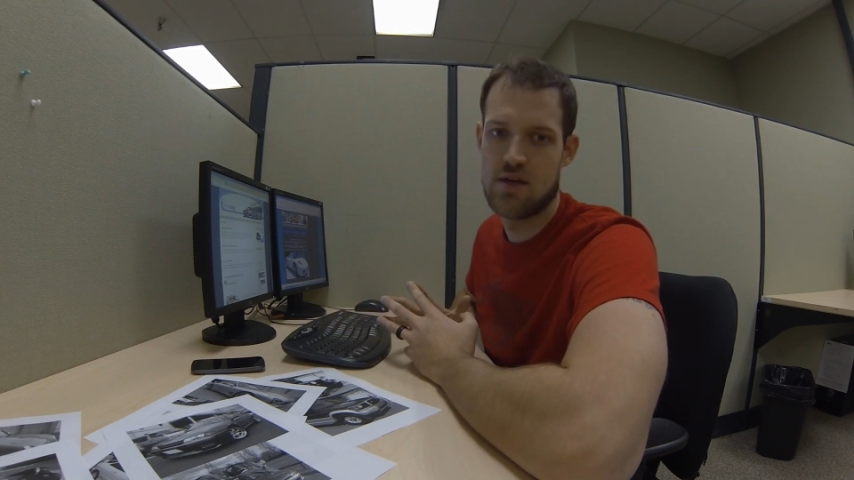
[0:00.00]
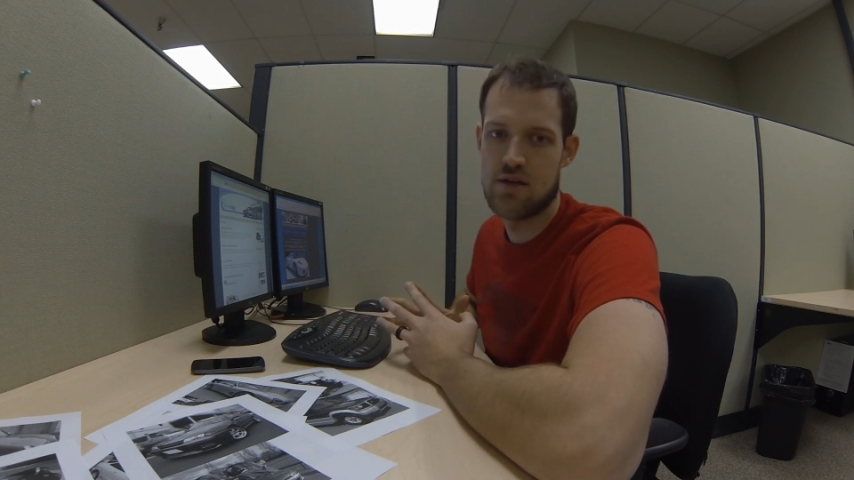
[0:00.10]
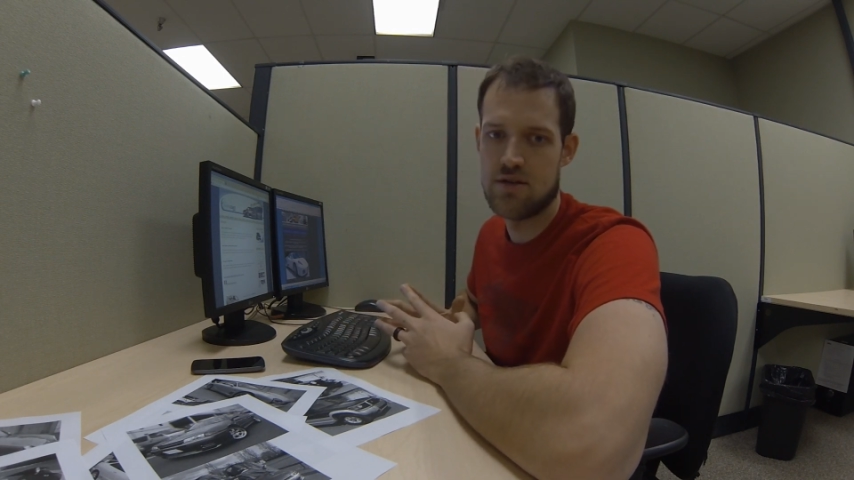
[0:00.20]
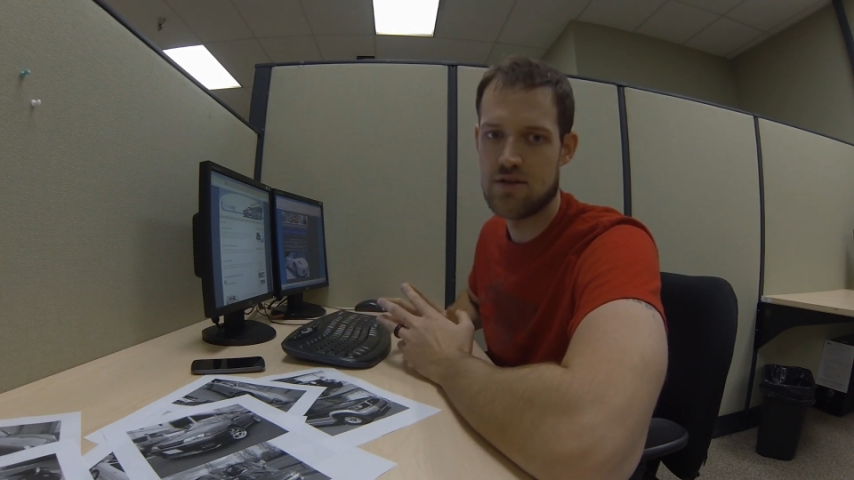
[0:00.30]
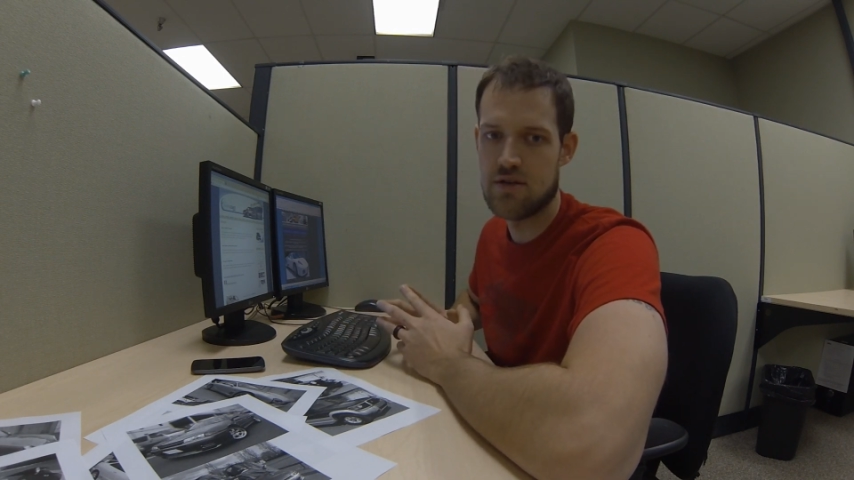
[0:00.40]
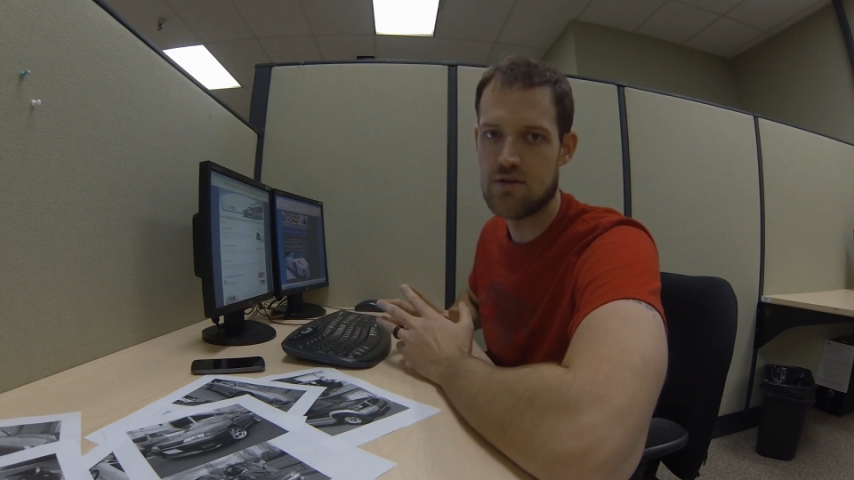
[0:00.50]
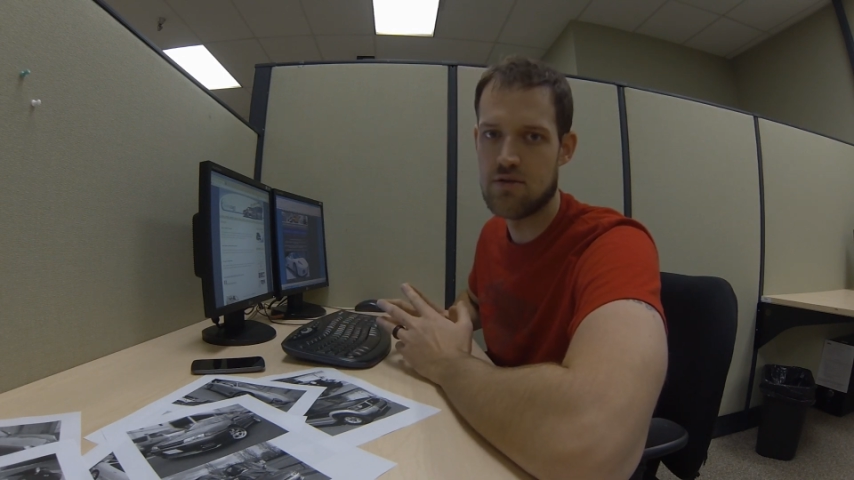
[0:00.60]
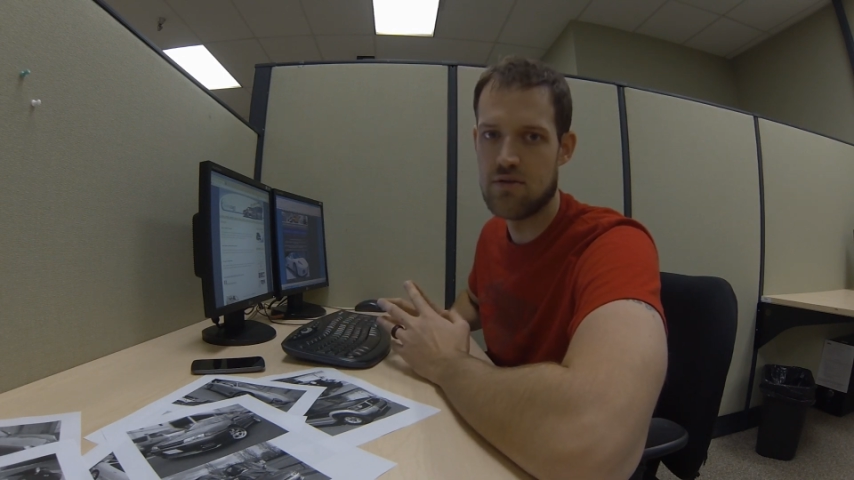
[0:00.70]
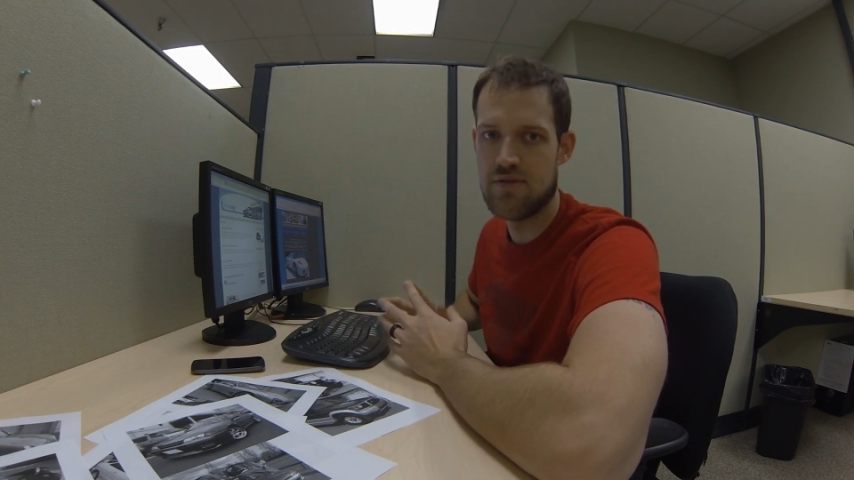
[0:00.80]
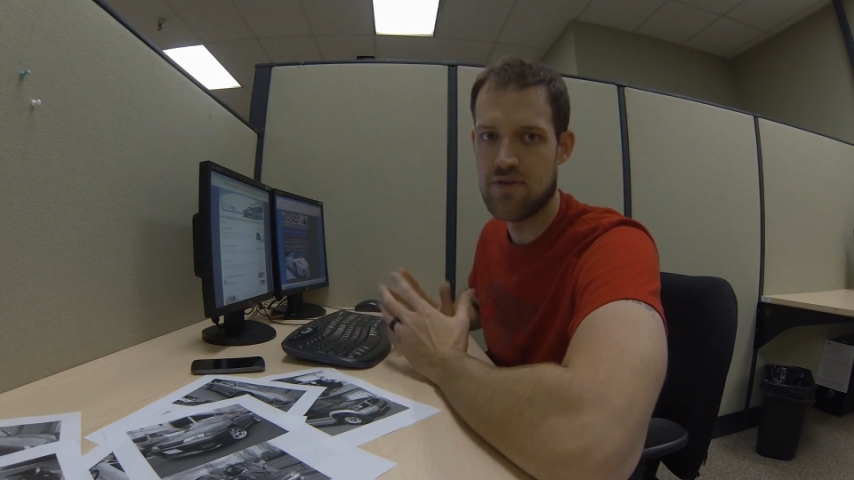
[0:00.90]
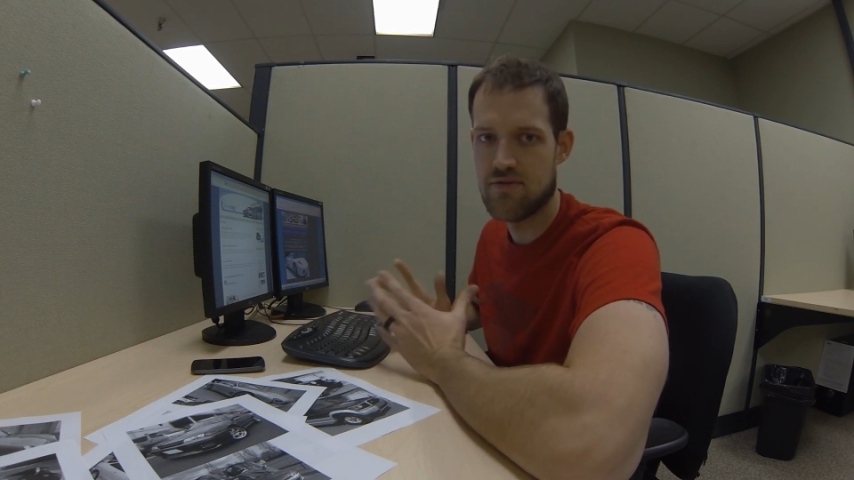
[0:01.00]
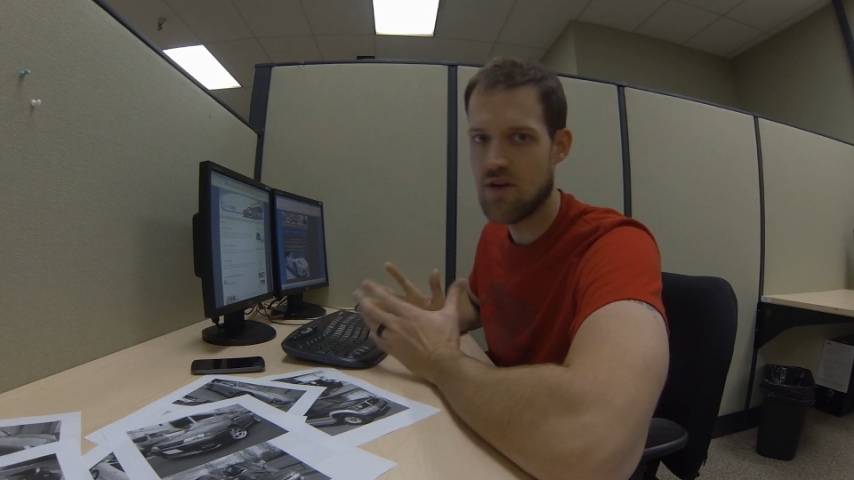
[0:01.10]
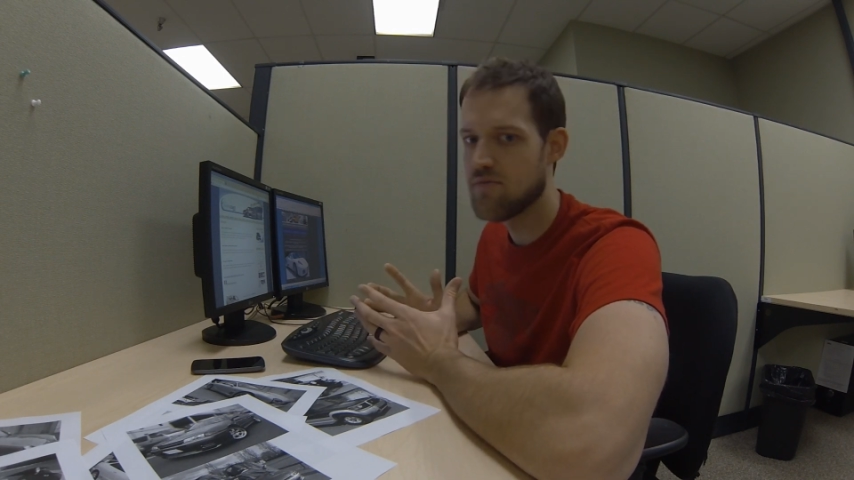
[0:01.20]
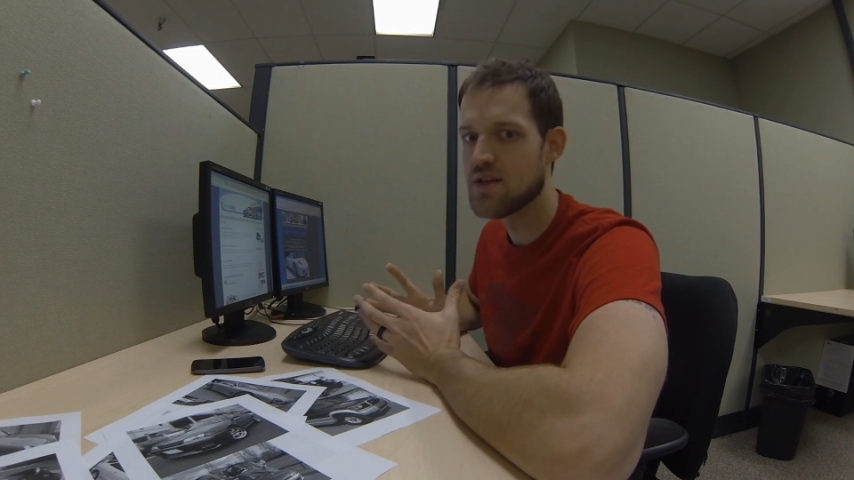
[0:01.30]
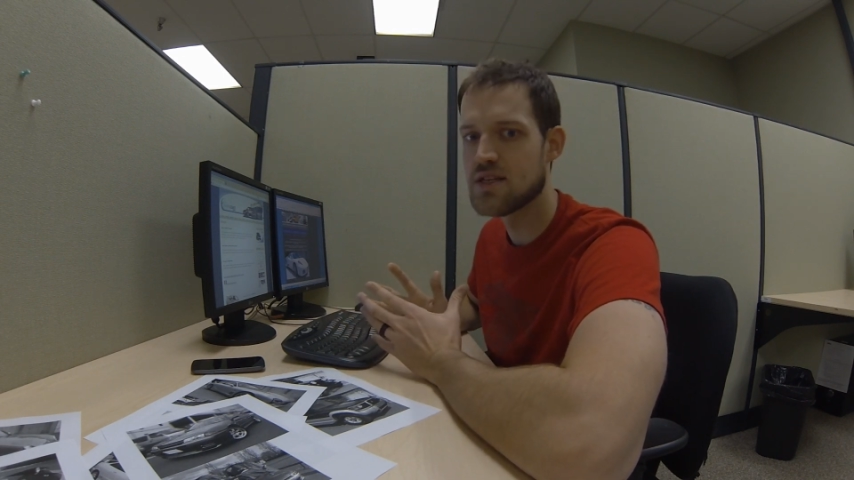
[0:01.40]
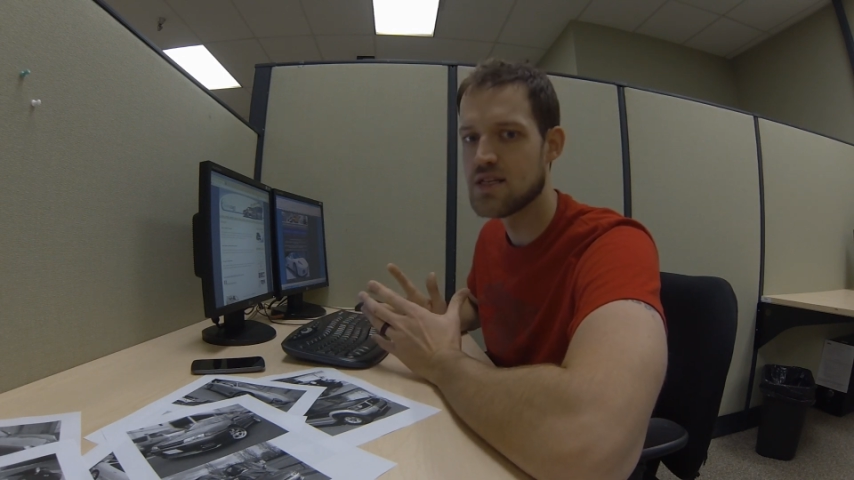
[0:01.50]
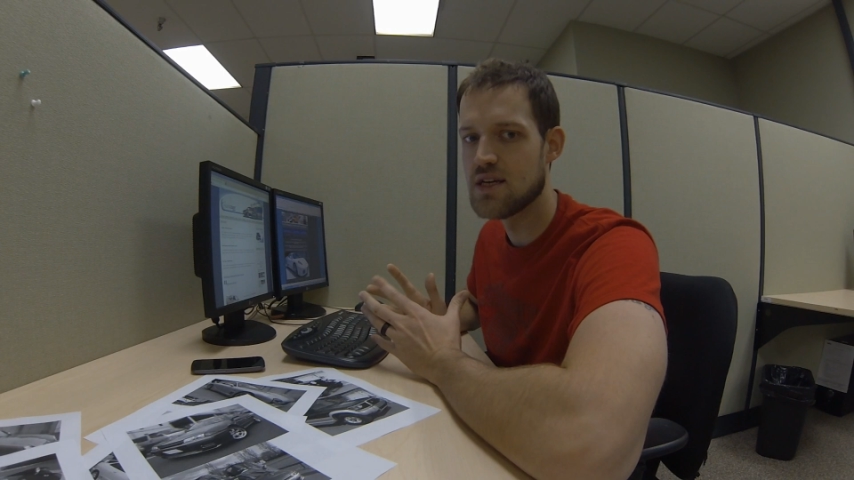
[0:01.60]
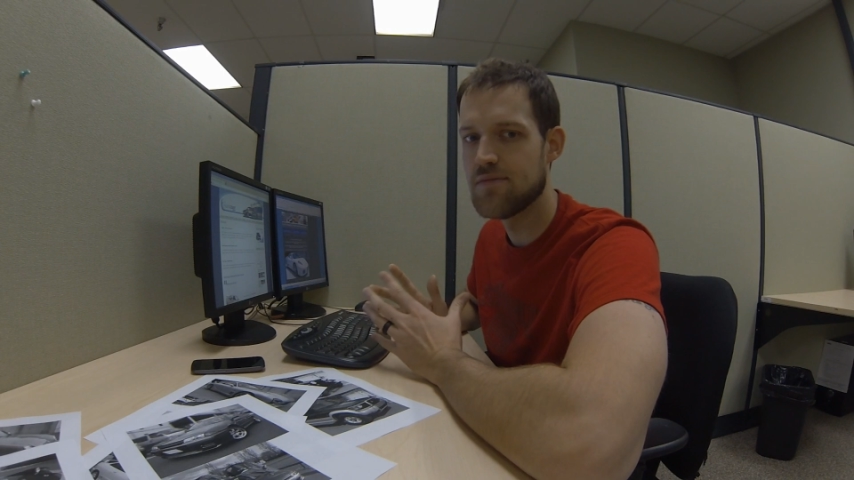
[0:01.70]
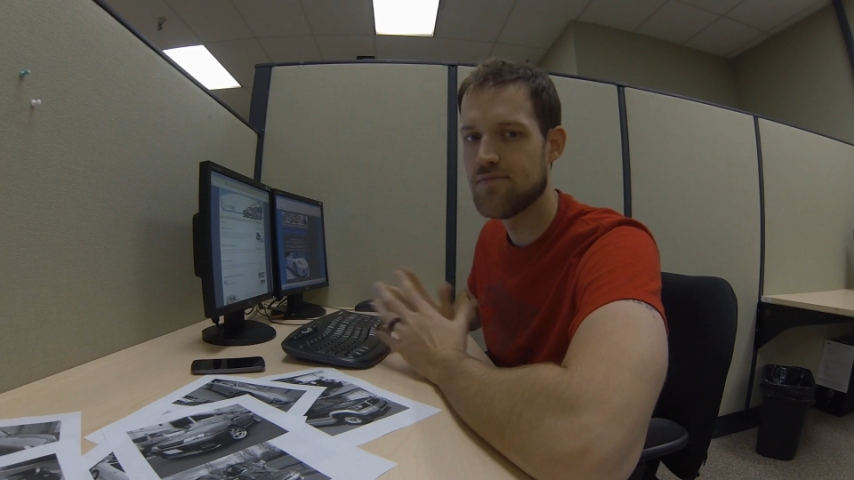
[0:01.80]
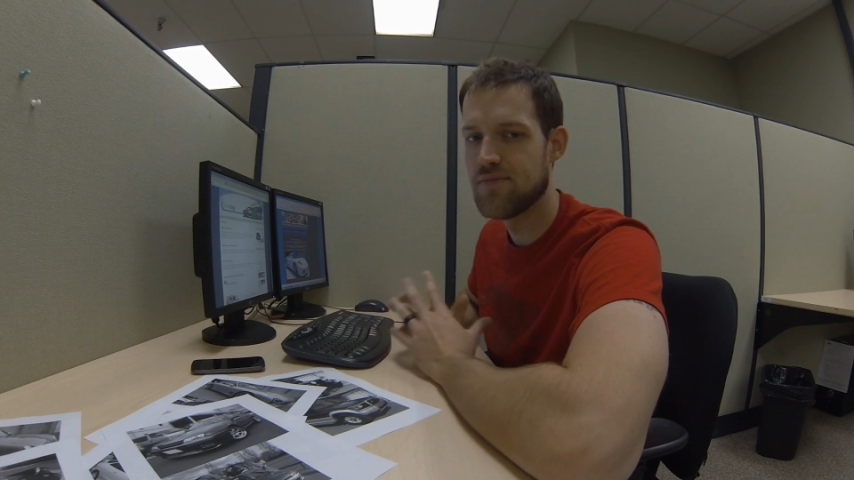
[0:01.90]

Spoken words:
So if you're from BC,